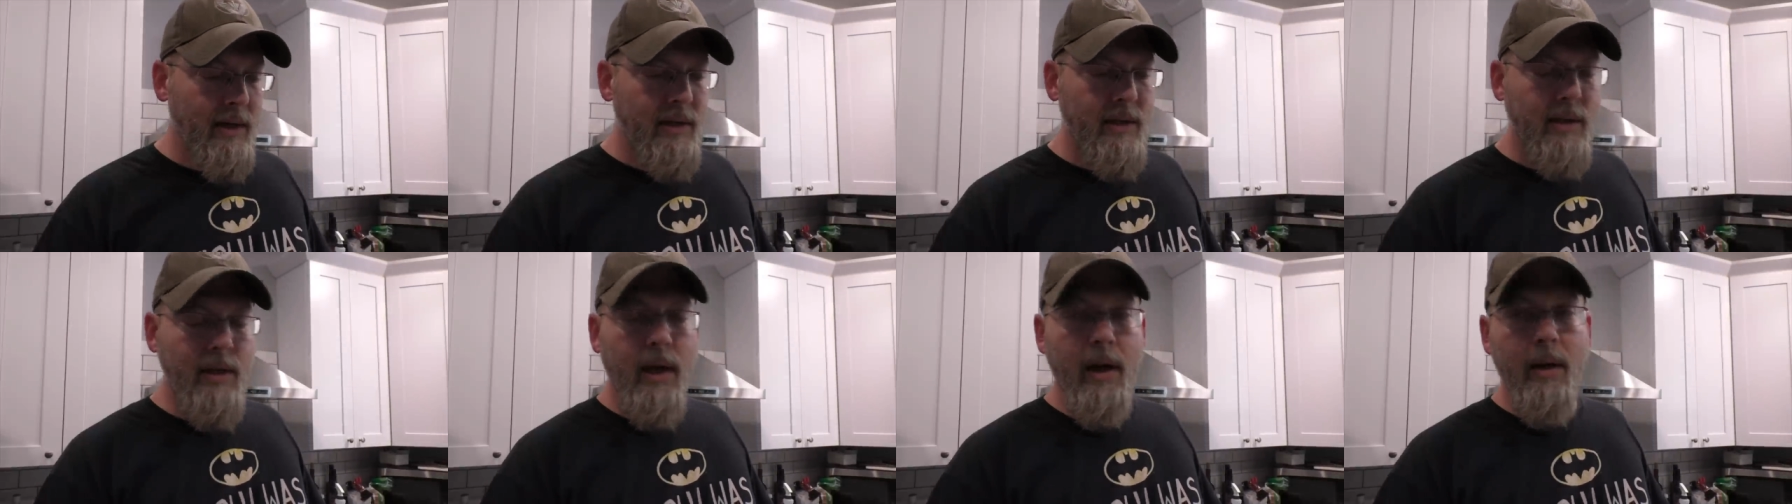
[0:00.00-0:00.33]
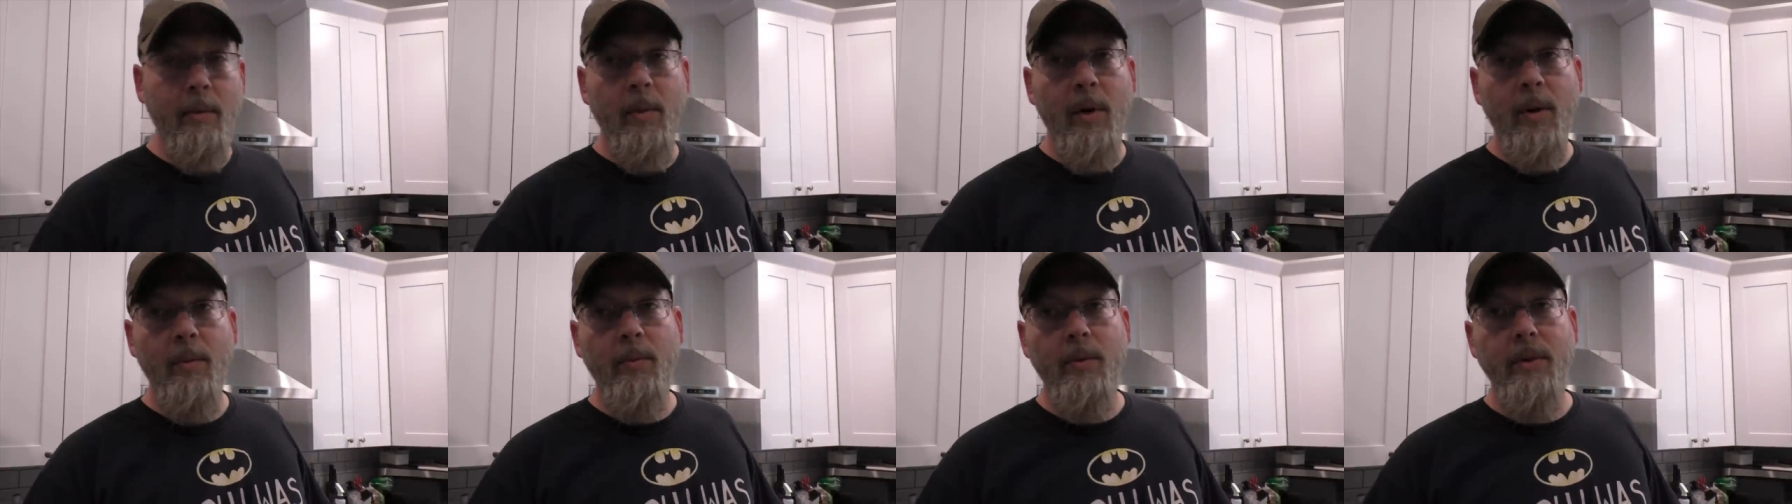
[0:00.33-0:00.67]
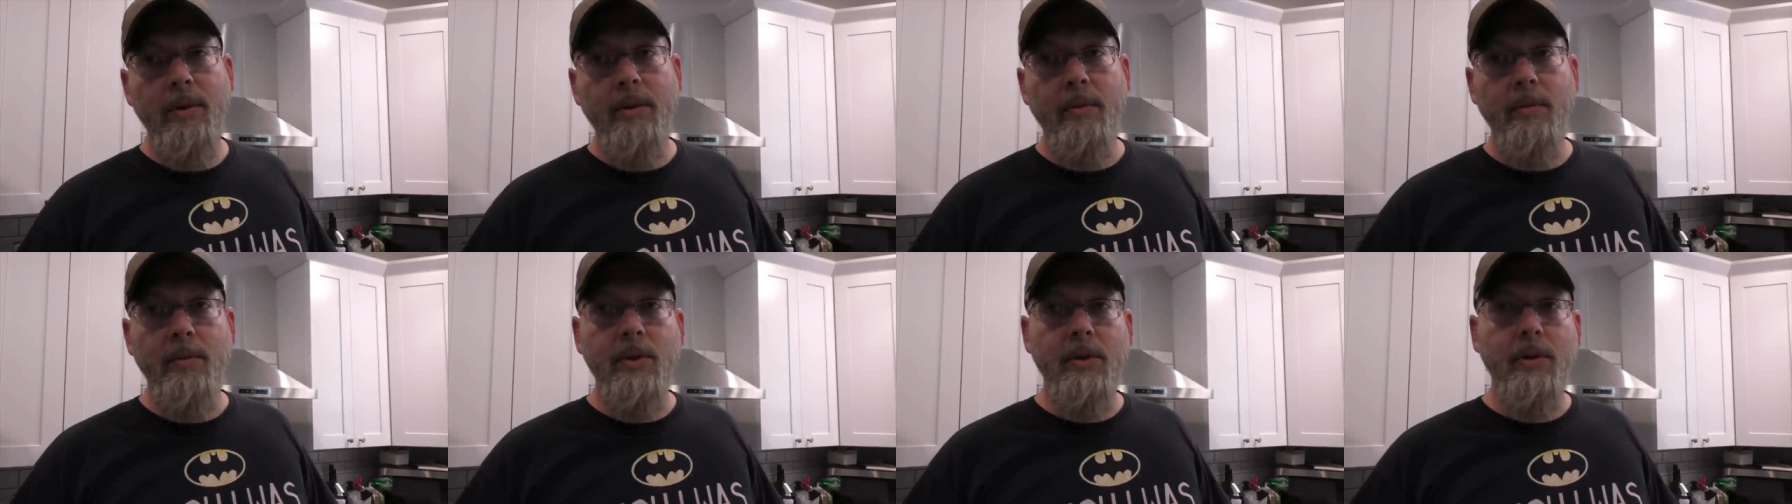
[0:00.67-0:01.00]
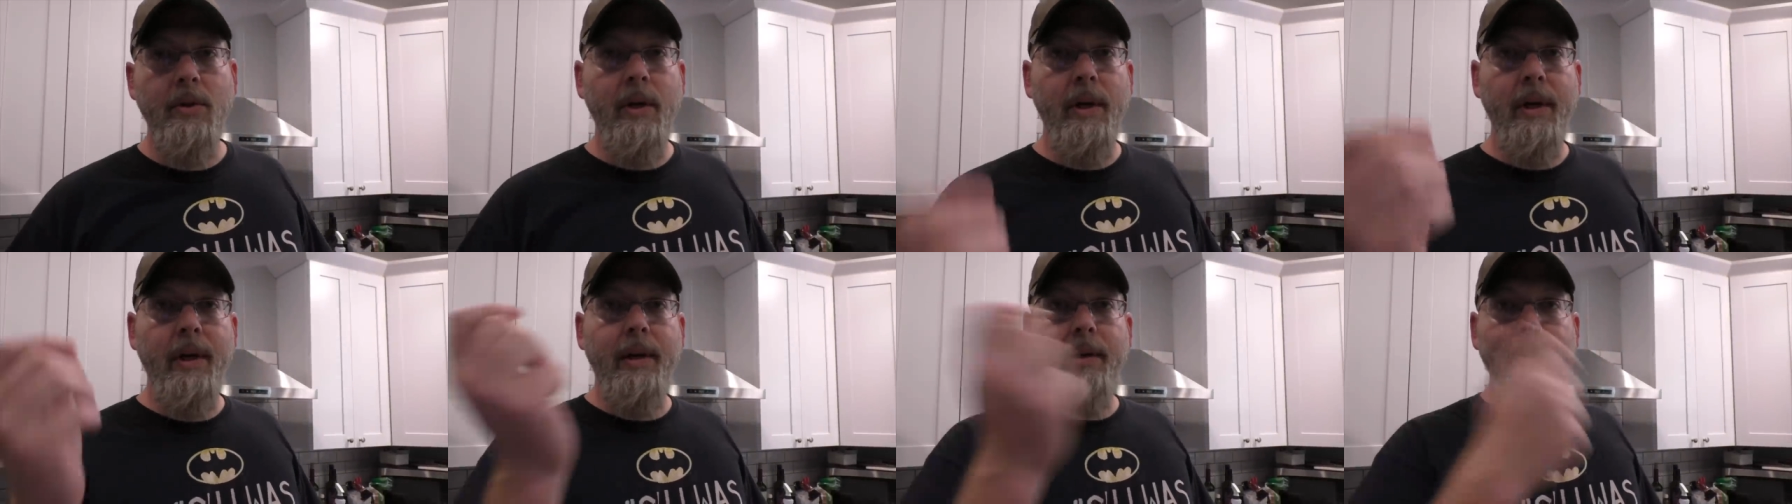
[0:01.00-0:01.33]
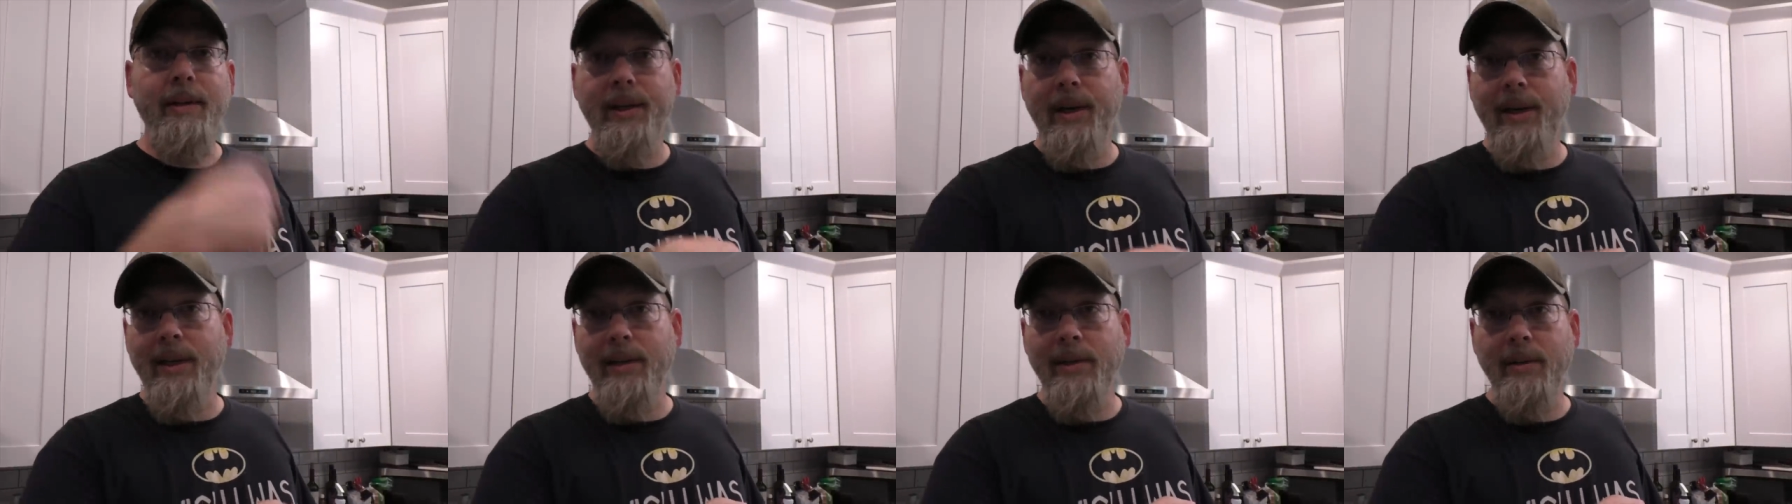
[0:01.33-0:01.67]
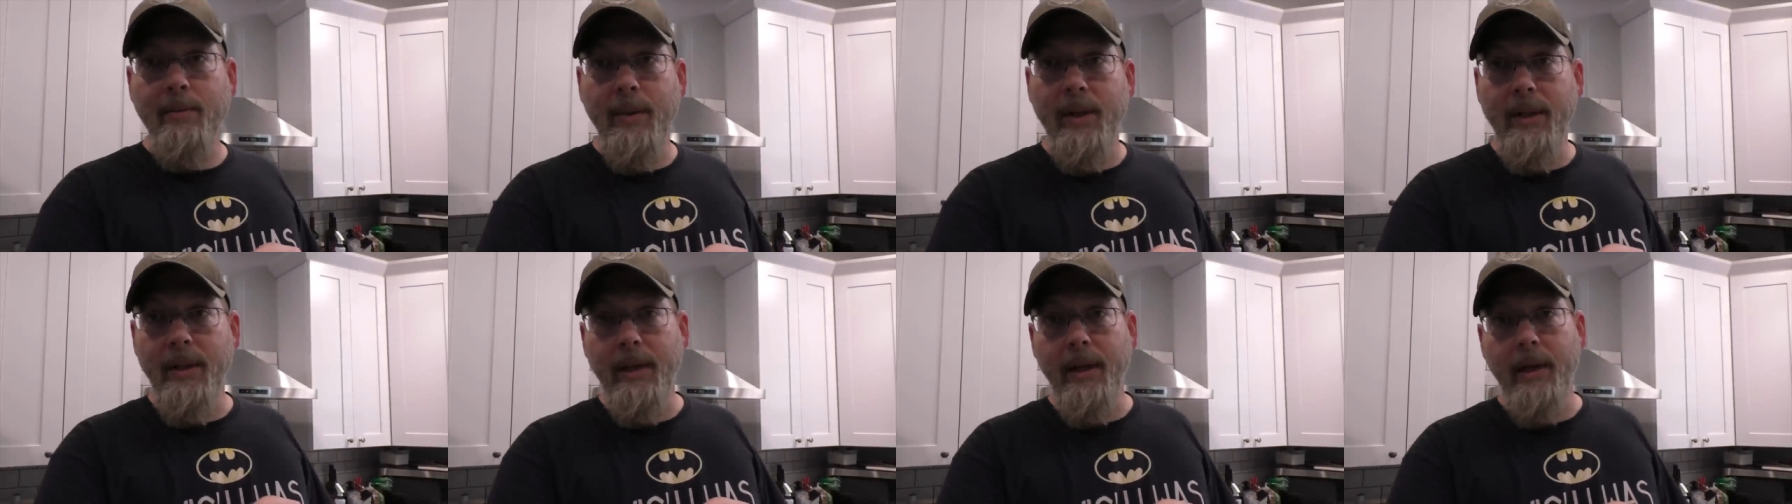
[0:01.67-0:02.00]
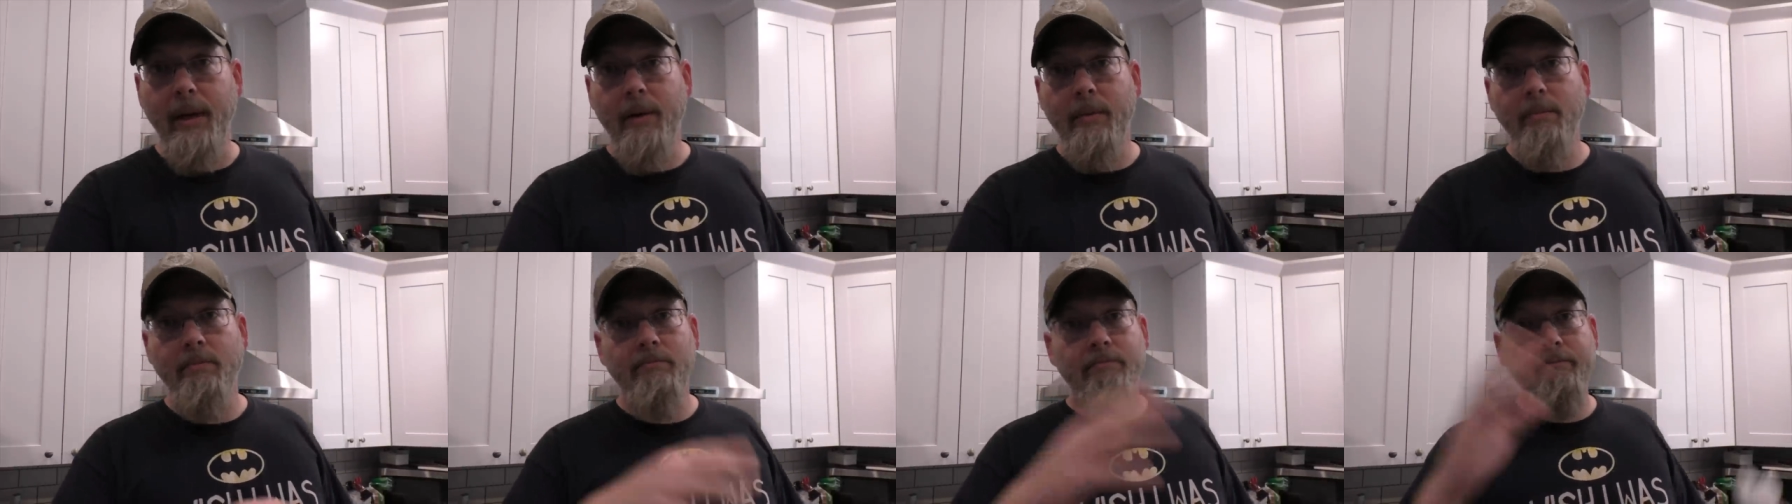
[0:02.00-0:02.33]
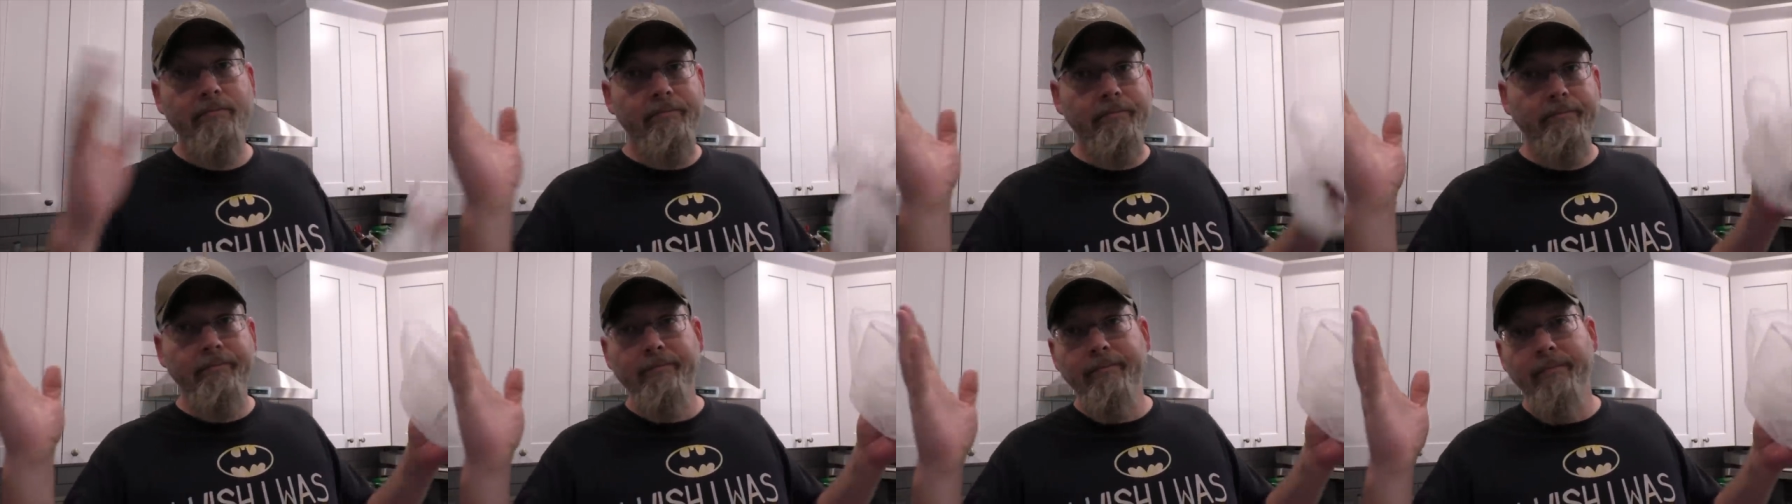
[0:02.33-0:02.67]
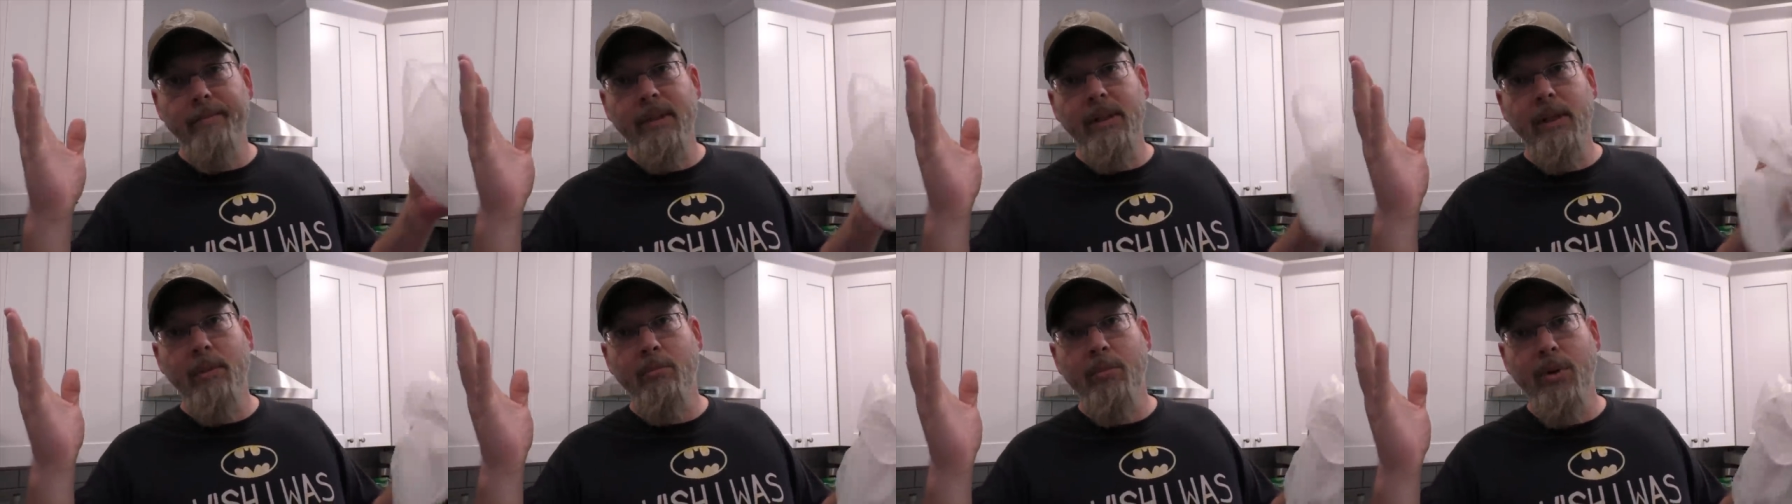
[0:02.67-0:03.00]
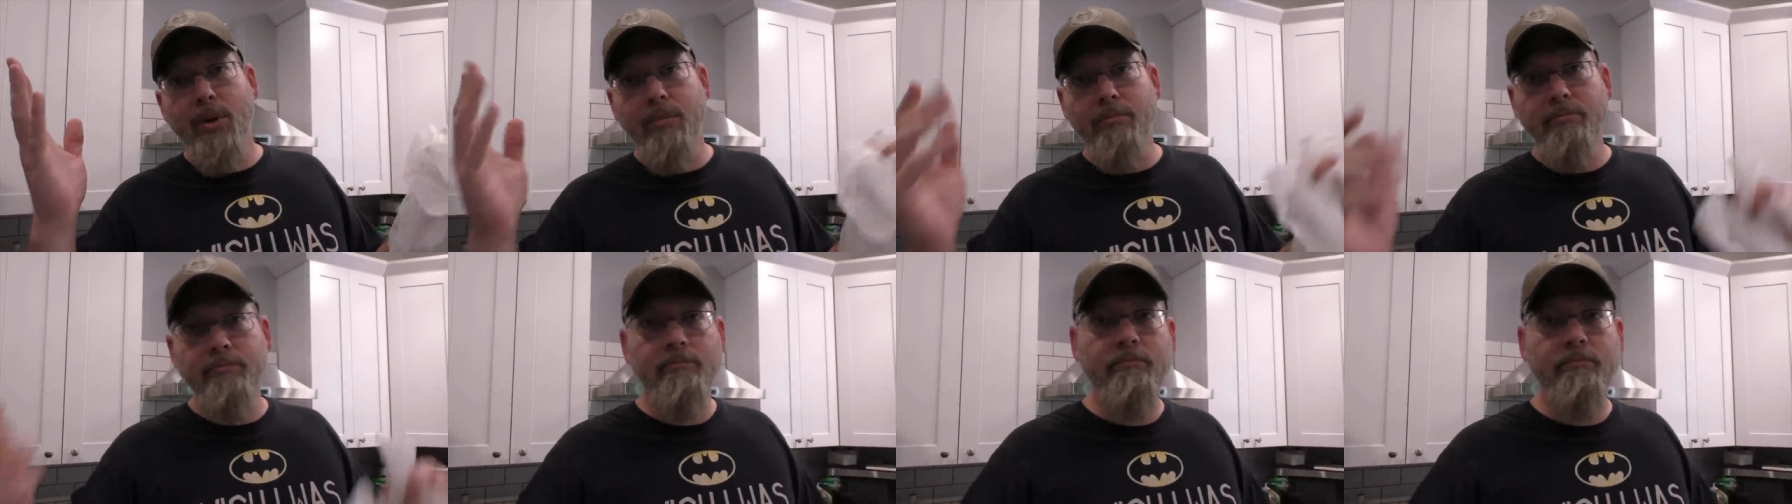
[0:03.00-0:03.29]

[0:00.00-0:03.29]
tie them up with some string and toss them in there. Simple.